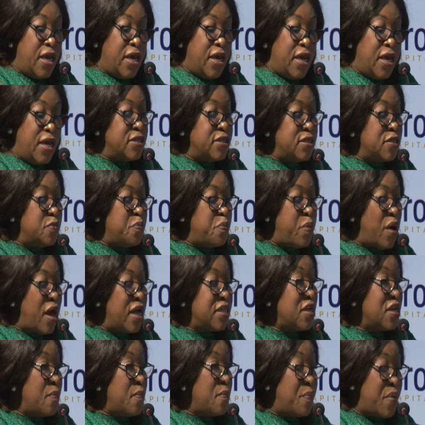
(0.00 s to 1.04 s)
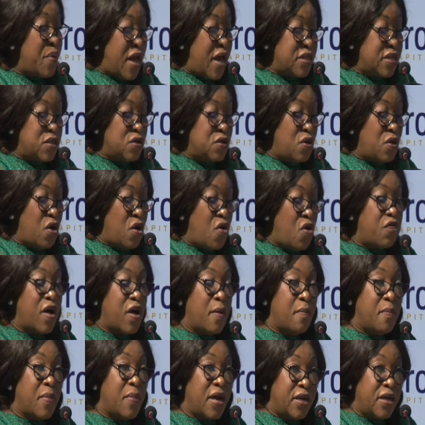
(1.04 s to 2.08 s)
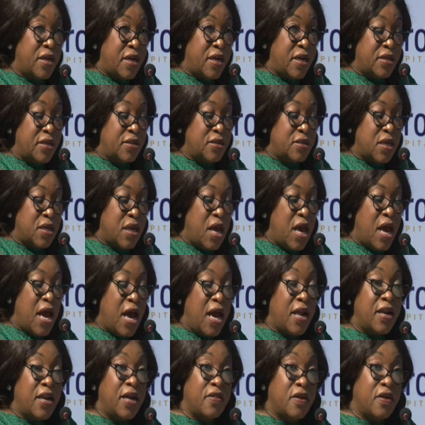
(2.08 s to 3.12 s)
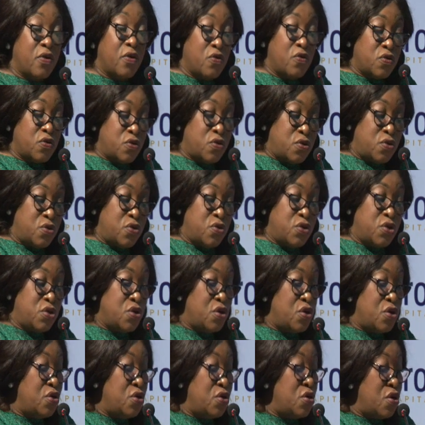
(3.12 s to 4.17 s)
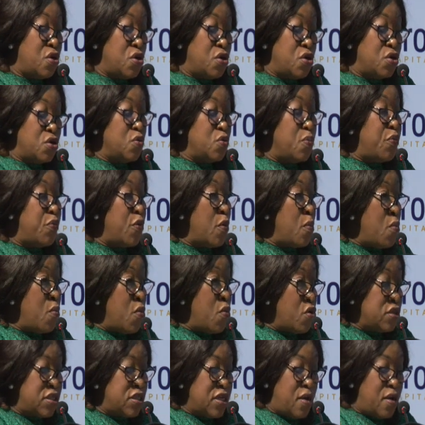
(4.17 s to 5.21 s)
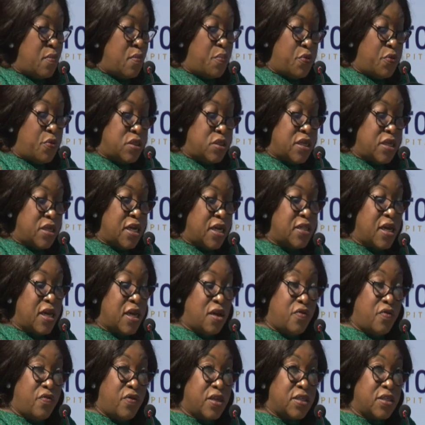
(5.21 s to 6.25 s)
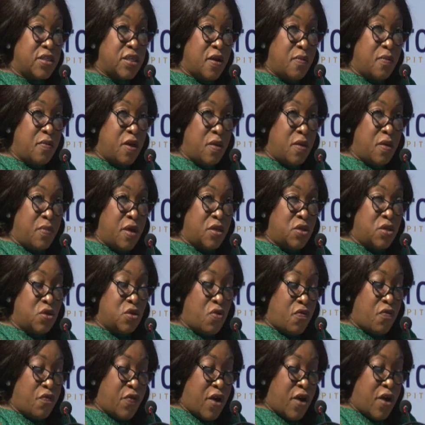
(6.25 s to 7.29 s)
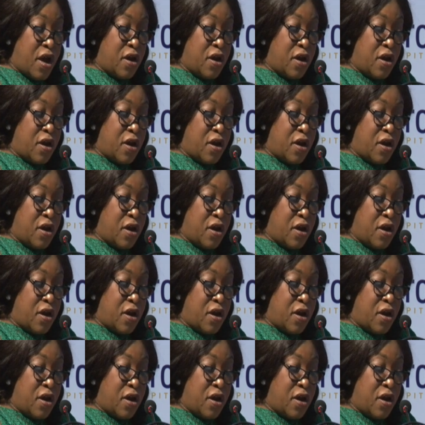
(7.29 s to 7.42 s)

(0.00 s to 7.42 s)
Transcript: It is part and parcel of our mandate under the Constitution to promote and protect the interest and image of our